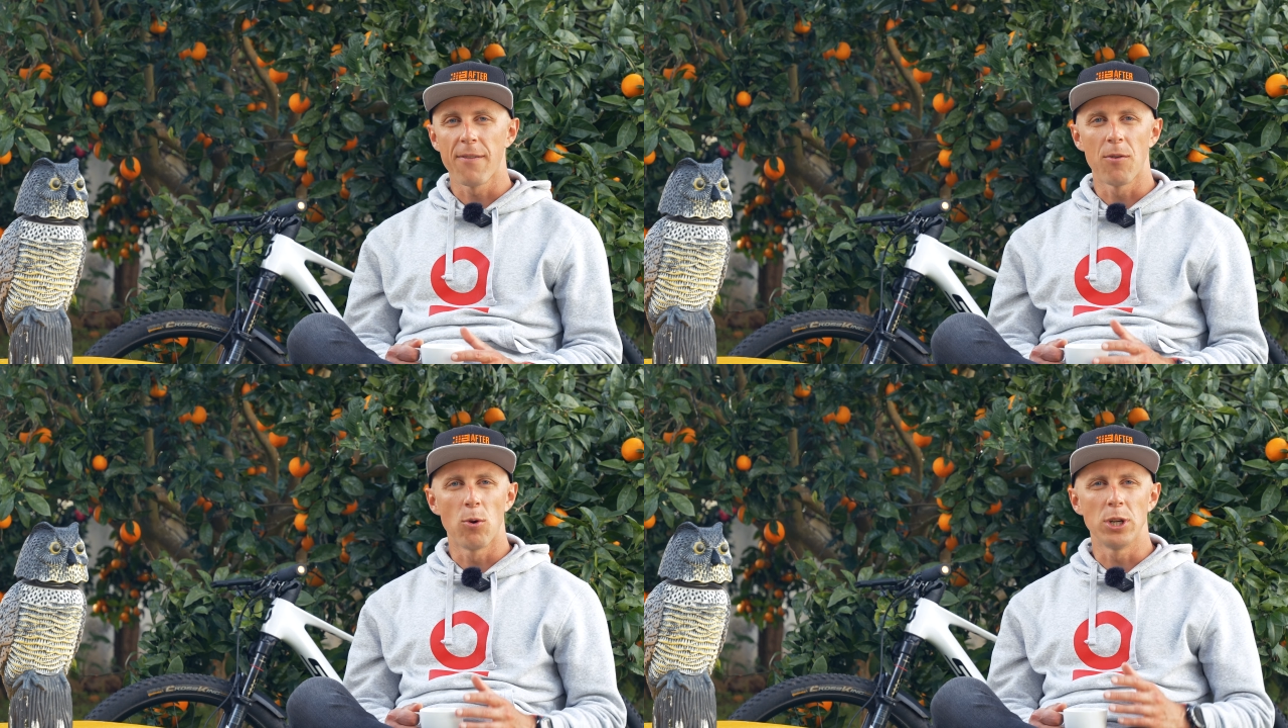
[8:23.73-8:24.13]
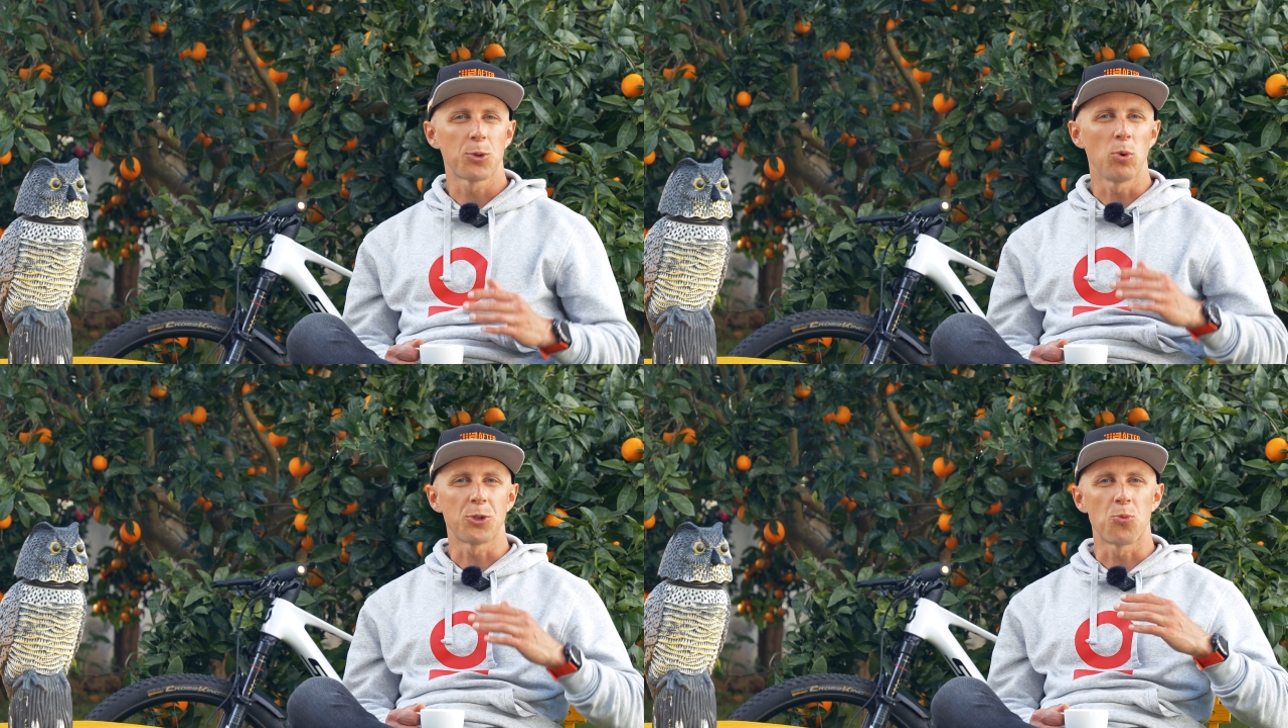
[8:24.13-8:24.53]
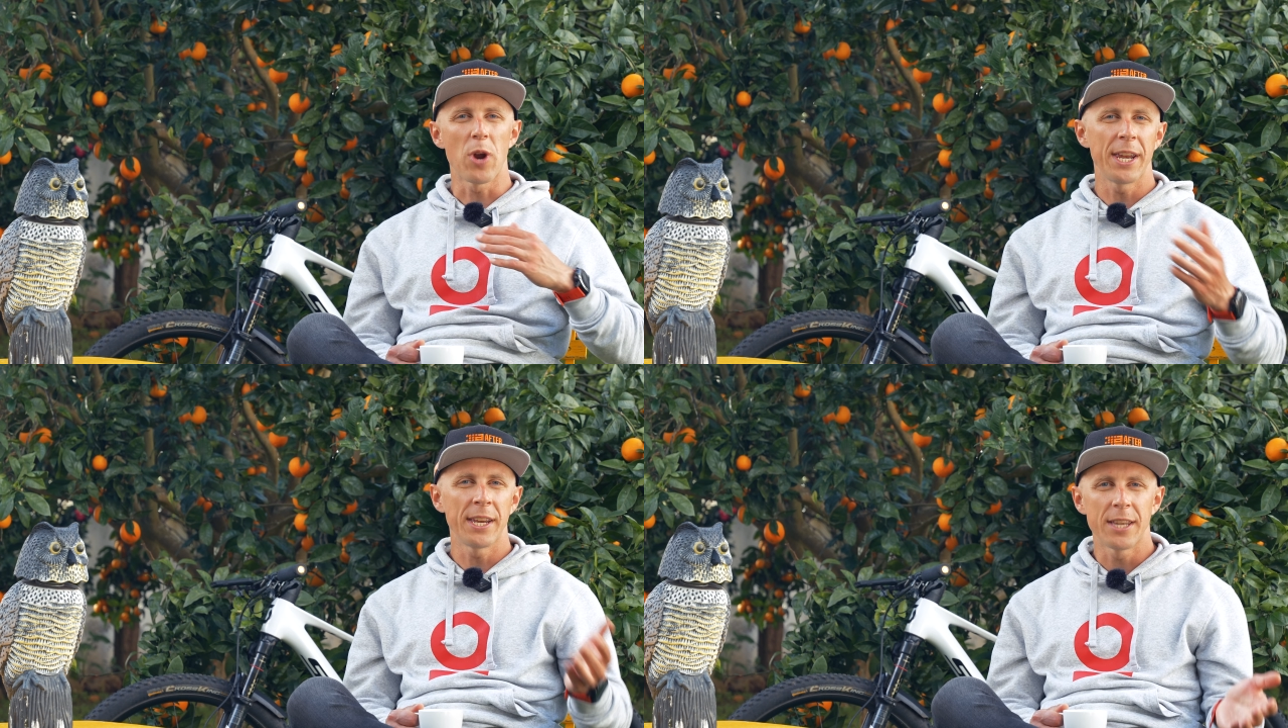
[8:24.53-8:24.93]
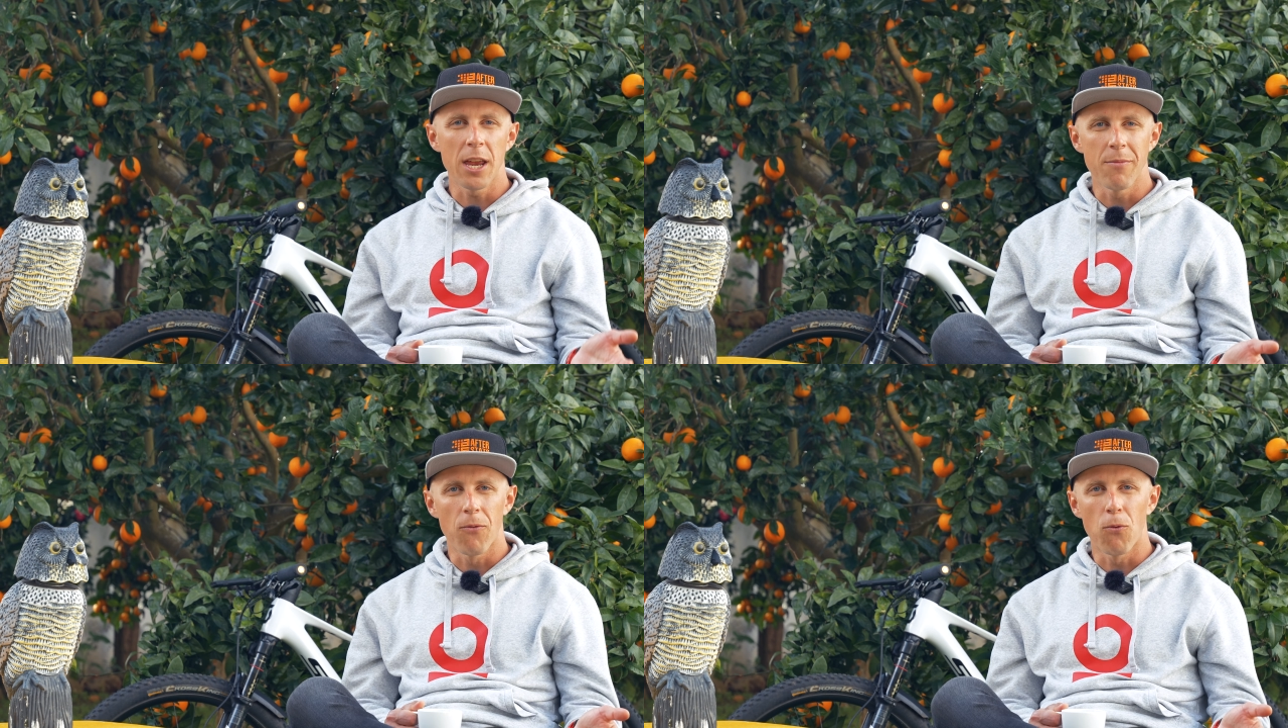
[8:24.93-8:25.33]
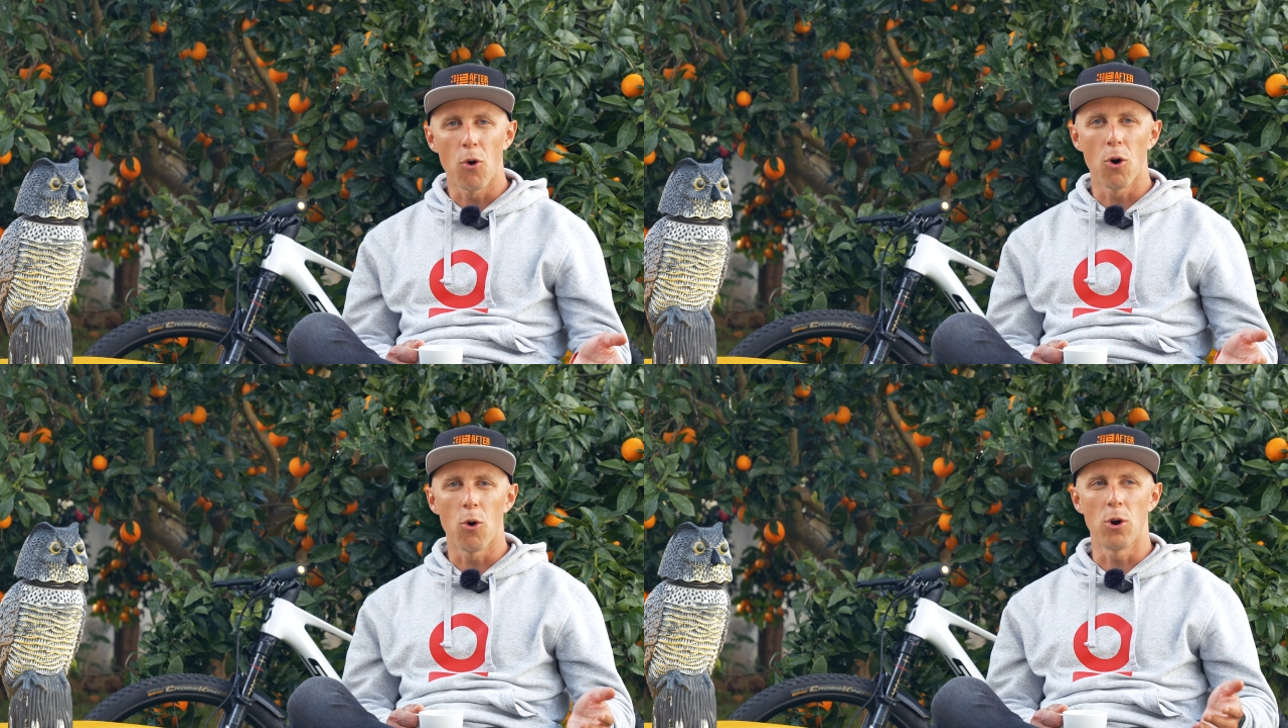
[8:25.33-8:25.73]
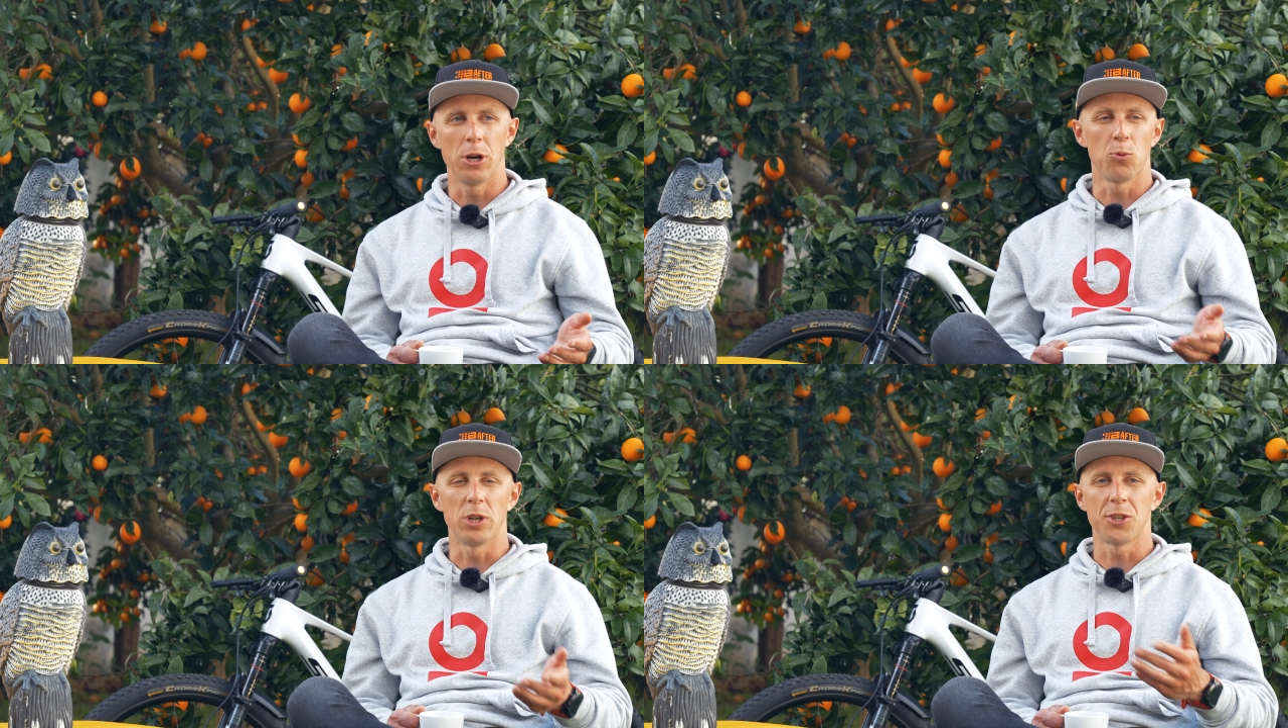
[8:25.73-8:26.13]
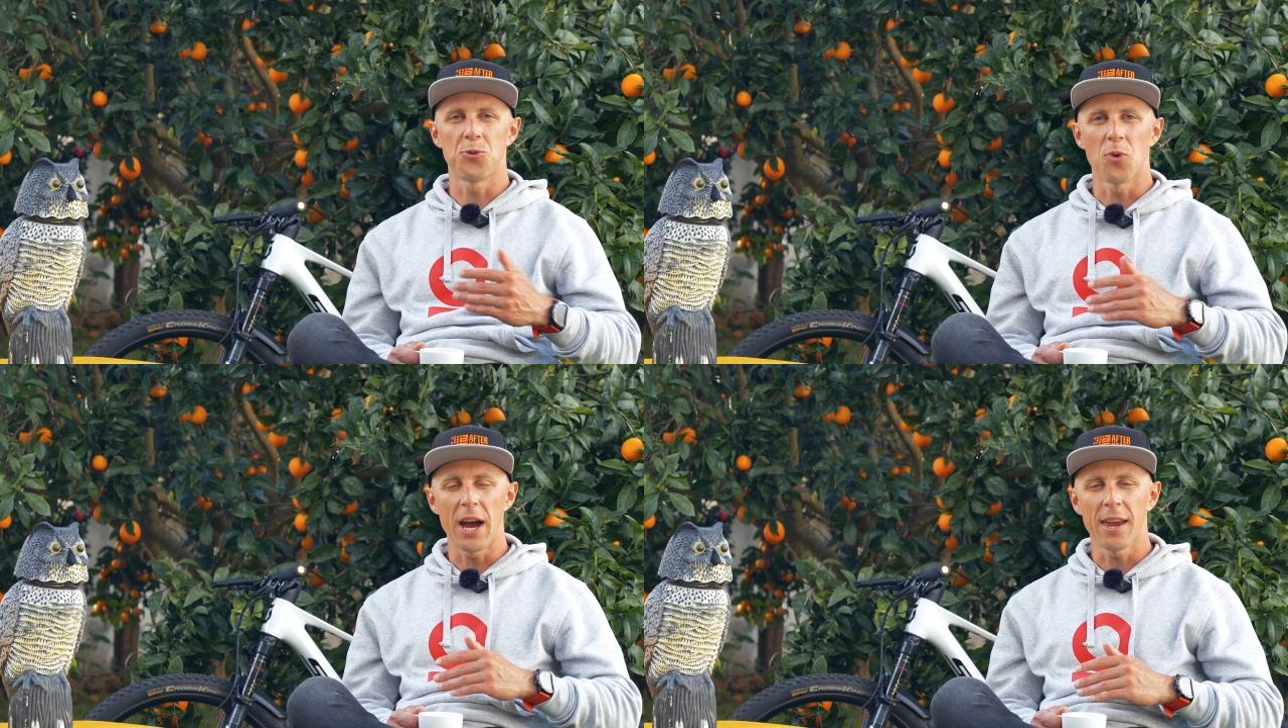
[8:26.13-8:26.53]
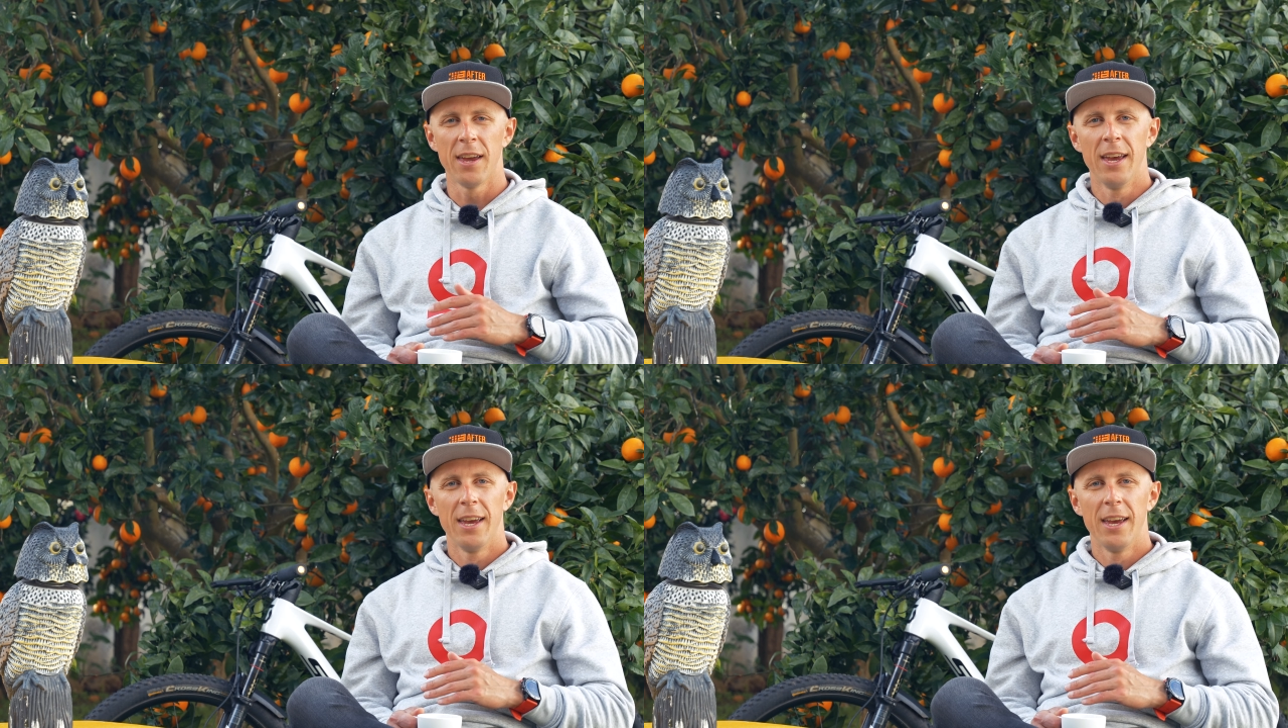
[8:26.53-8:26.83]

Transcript: whether it was raining day before or it was dry.